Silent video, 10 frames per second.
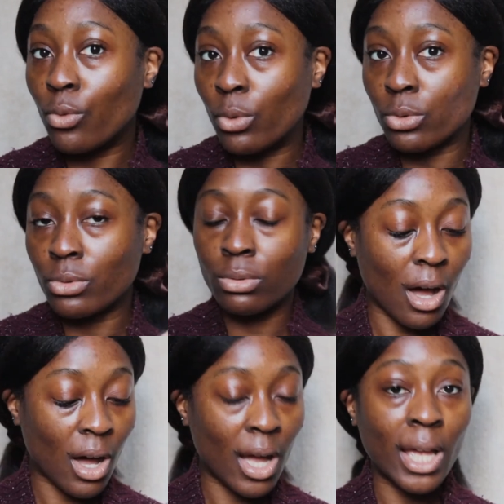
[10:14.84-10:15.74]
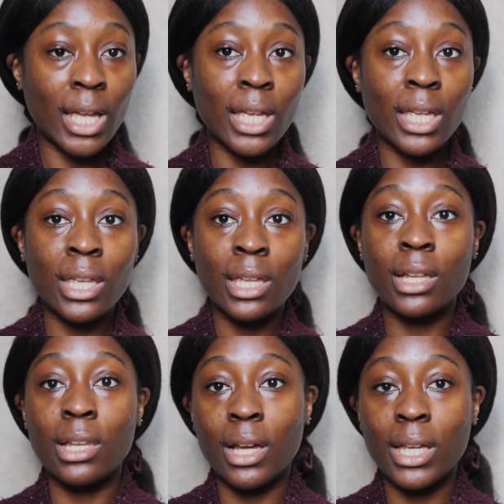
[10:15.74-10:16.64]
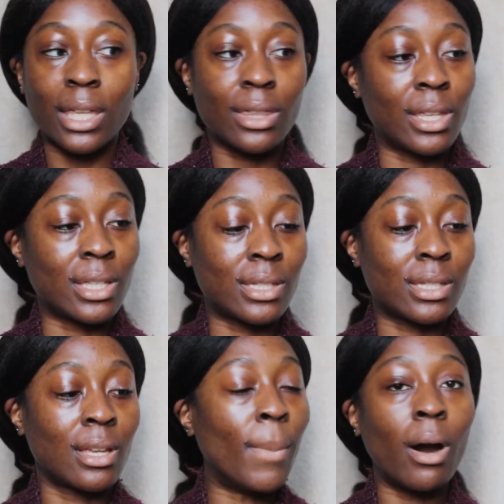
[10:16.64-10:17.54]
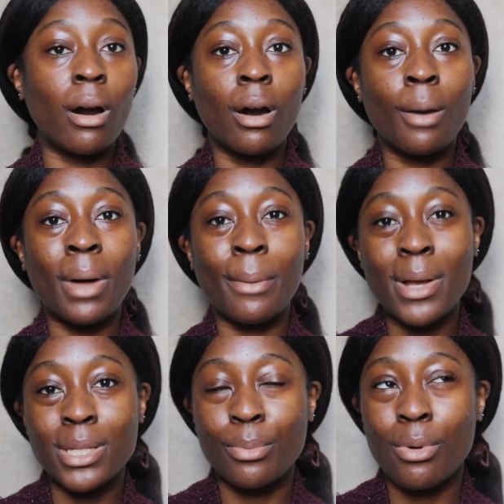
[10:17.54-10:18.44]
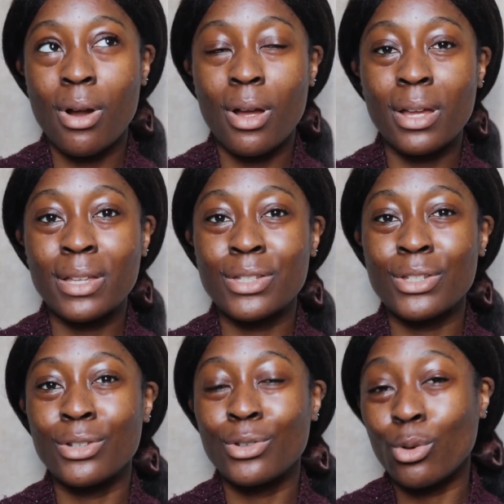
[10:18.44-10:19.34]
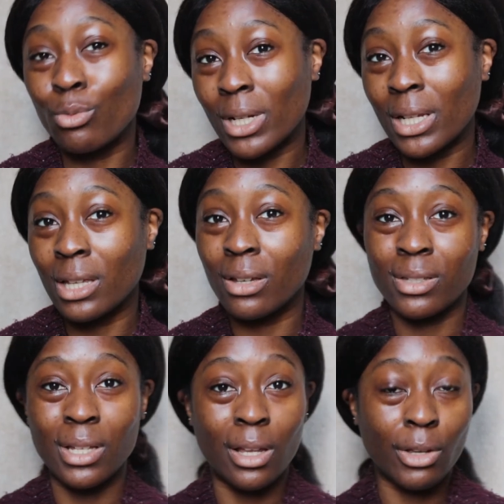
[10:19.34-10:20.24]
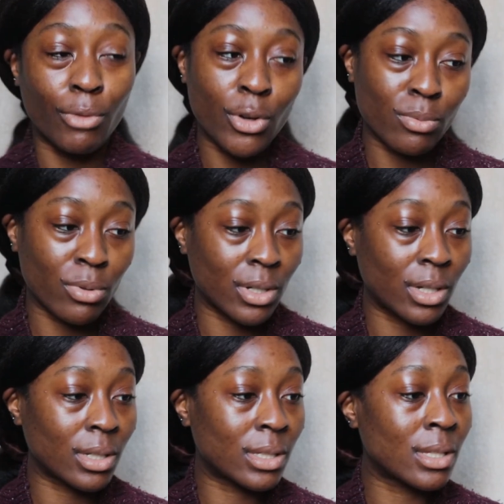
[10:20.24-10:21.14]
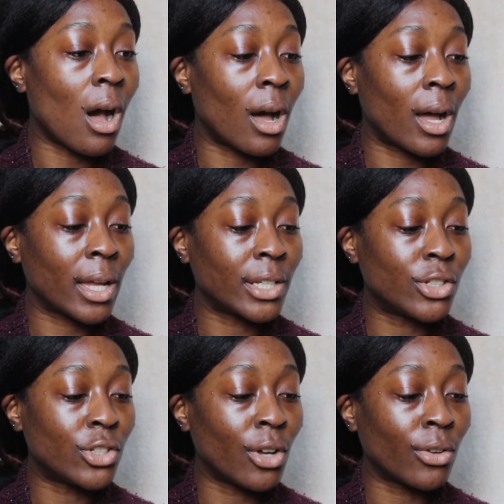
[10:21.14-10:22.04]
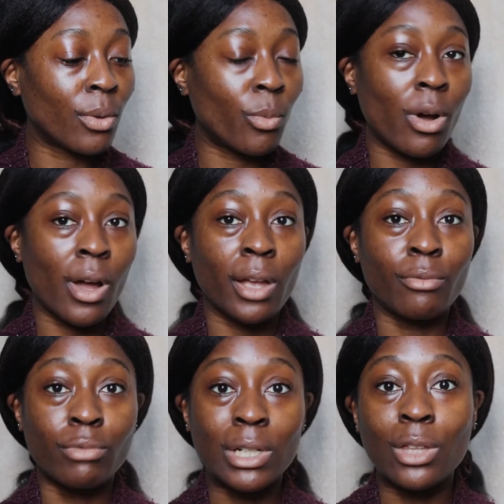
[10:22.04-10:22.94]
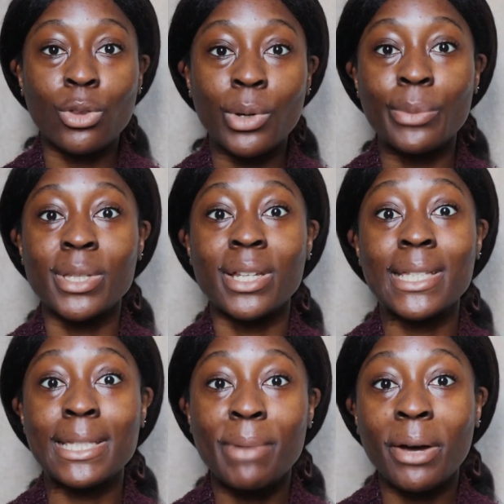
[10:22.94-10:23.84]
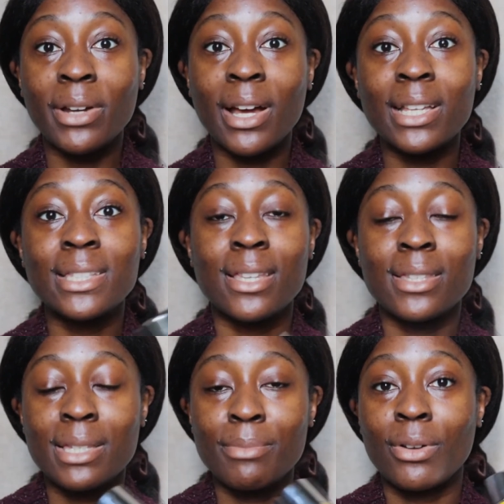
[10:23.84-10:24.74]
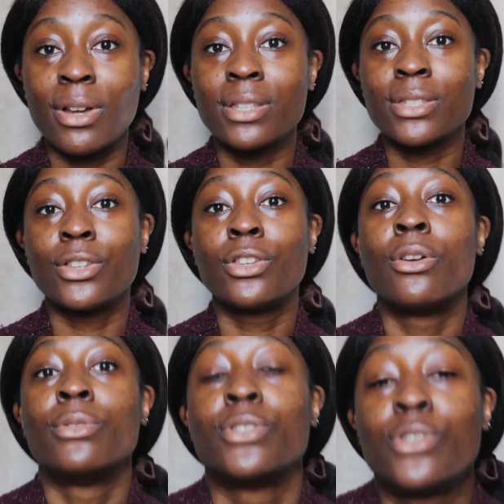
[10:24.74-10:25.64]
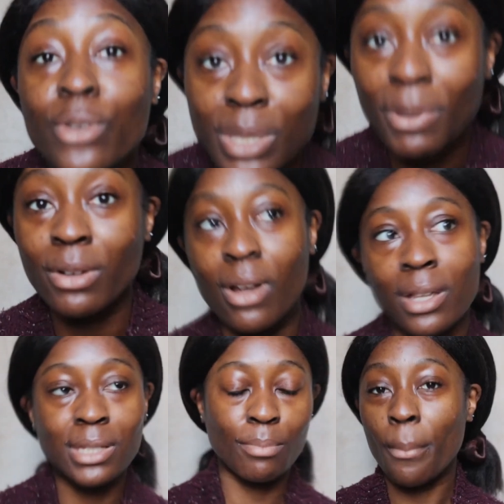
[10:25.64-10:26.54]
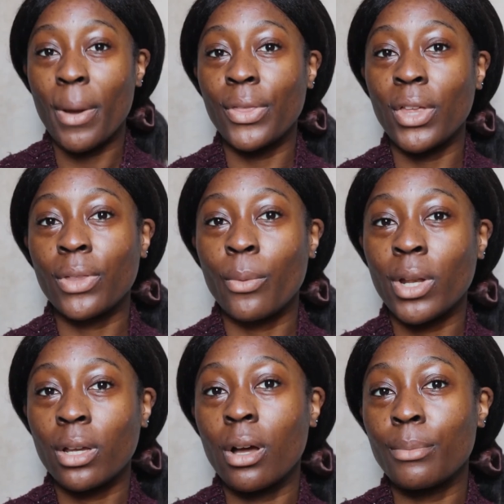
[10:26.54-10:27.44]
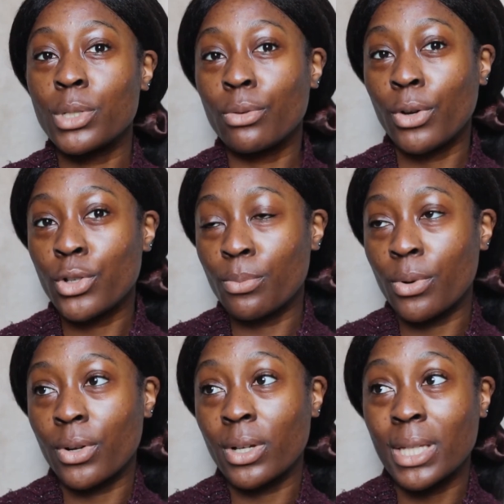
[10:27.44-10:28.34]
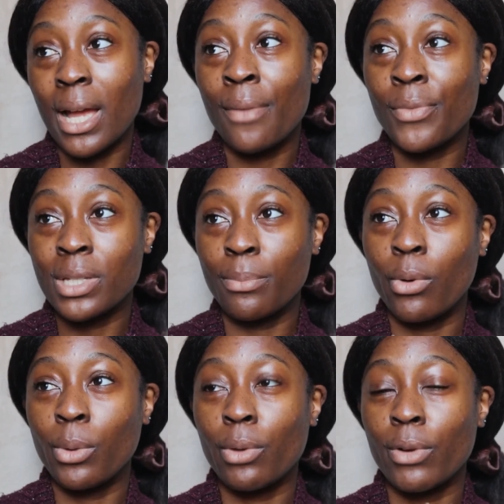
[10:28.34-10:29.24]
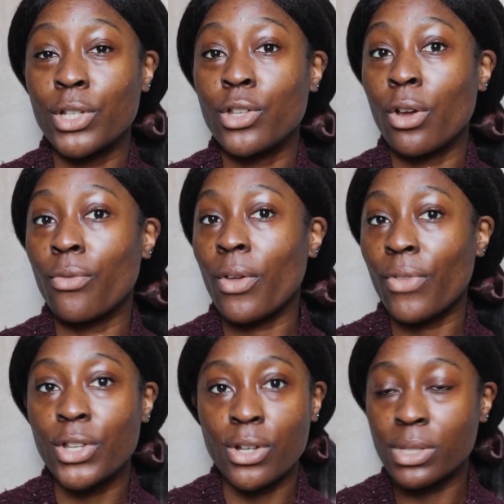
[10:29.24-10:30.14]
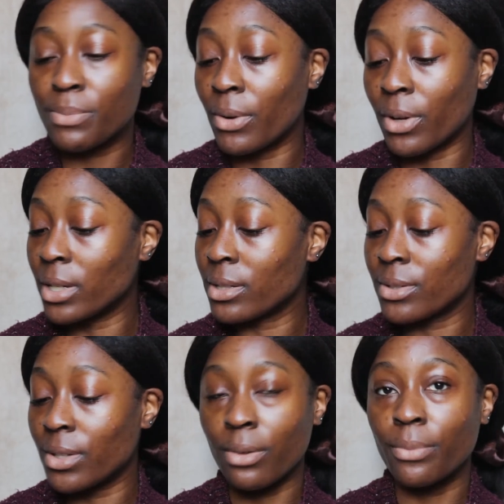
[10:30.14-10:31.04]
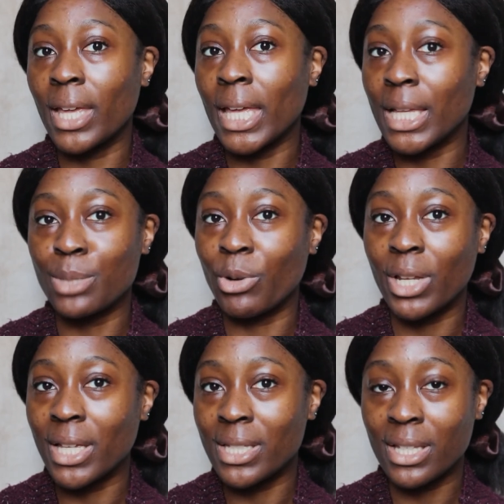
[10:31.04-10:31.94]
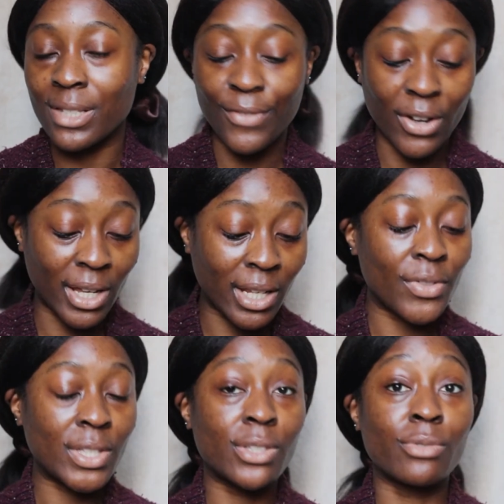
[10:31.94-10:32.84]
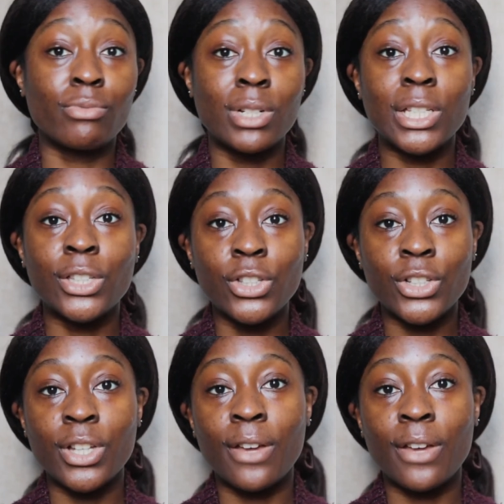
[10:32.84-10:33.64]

of all, I like this balm. Am I surprised? Not really, because I like Rodial products. I don't know why, I really thought it was going to smell nice. Does it smell nice? No, it does not smell nice. But I think that when it comes to Rodial products at this point, we already know that they don't smell nice. So it is what it is, it's fine. This is a really good,